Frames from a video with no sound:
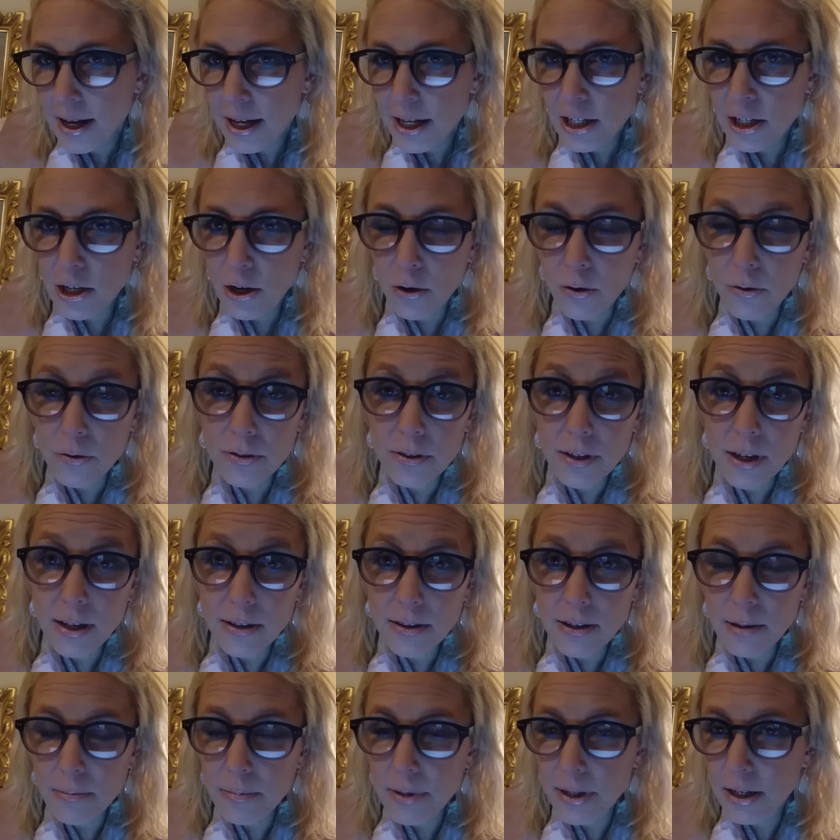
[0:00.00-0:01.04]
You know,
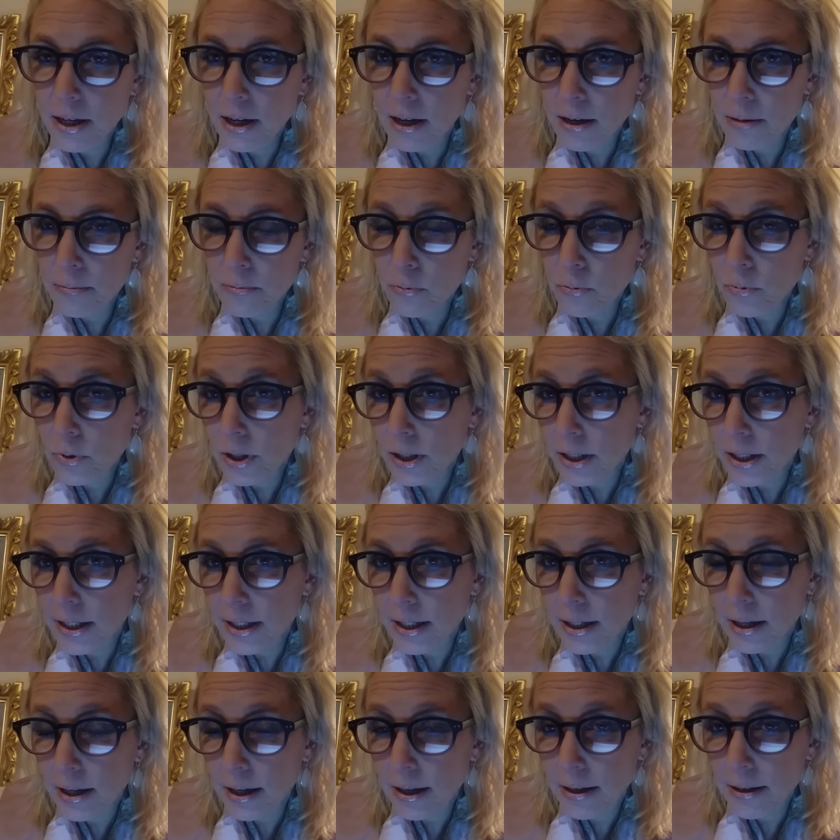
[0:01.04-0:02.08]
then they become
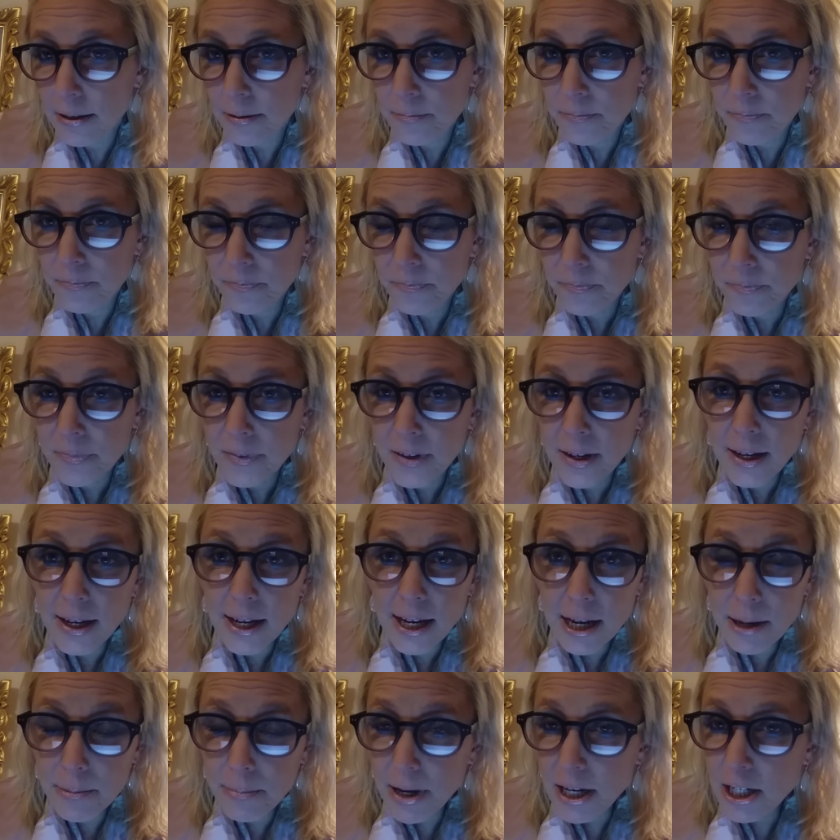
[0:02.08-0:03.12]
really um,
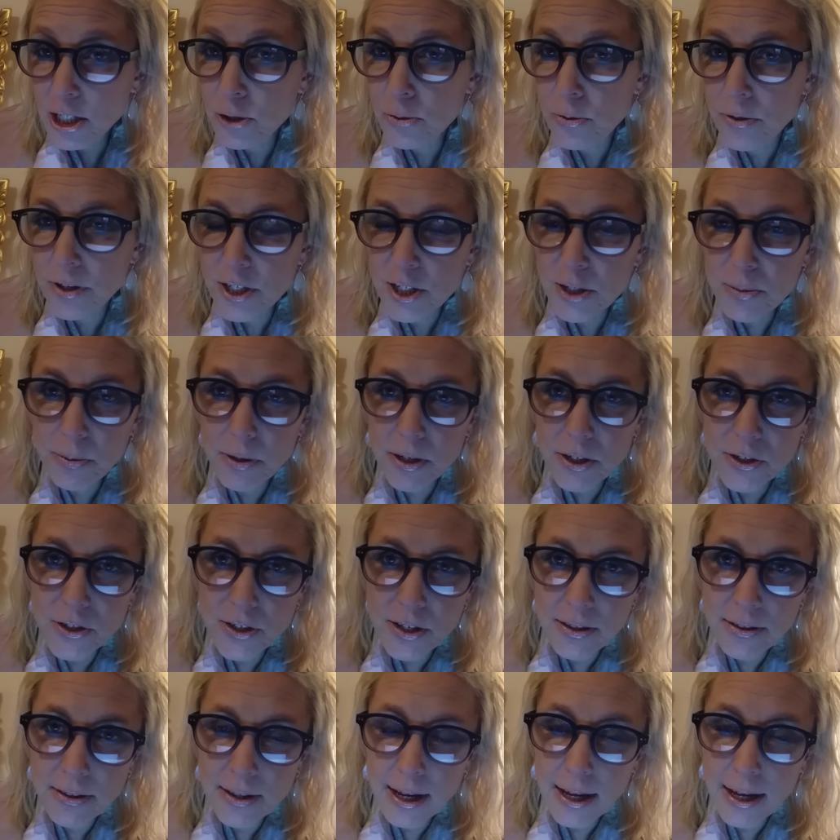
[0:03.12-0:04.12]
enmeshed with this person.